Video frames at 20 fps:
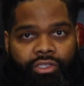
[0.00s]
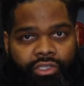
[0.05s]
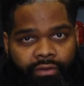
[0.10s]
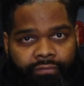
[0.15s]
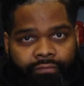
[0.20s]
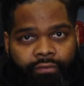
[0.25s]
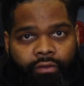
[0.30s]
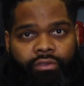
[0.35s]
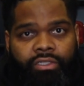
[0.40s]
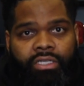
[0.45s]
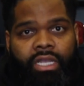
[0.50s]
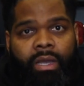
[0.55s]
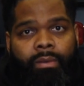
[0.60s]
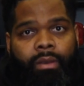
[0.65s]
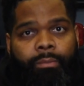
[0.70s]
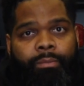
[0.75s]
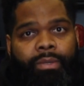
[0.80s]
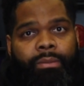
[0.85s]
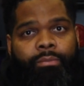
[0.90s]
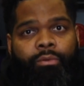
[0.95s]
to the first
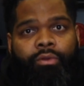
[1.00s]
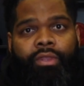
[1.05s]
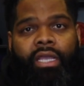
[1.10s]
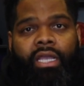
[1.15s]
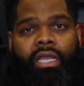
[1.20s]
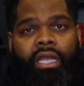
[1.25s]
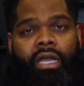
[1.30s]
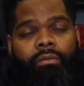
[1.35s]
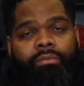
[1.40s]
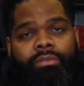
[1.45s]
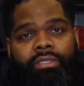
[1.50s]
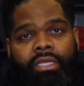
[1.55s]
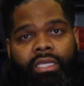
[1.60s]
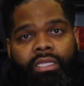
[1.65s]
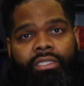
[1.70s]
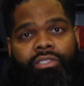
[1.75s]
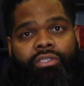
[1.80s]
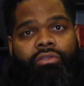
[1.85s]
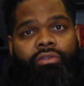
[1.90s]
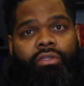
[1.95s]
couple of people that come
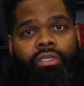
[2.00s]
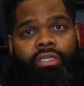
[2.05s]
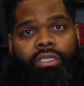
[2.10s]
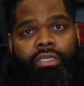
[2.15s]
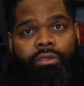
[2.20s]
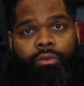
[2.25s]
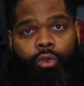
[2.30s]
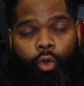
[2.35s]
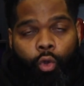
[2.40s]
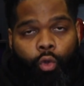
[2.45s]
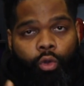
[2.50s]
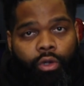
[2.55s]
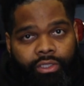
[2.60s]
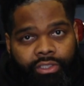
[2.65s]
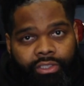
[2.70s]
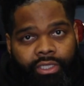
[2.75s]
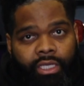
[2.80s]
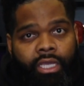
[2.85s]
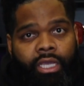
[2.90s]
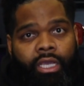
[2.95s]
into the
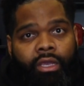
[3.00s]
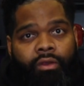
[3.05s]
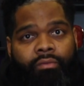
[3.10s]
course,